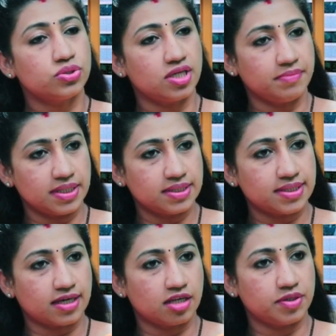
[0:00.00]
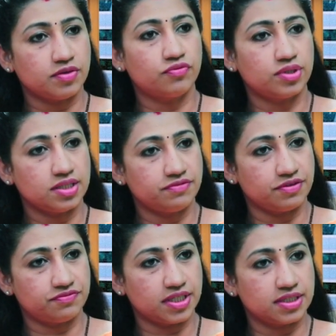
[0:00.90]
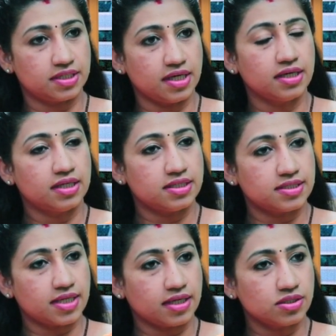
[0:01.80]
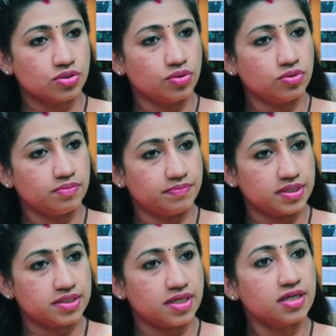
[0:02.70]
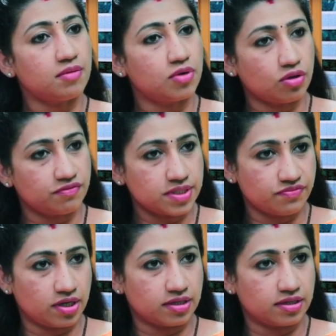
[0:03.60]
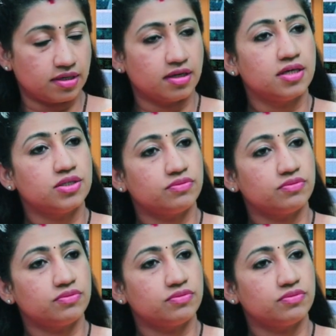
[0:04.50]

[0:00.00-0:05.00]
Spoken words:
Usually mid-cycle, between 14th, 15th day, this egg is going to burst and come out of its follicle.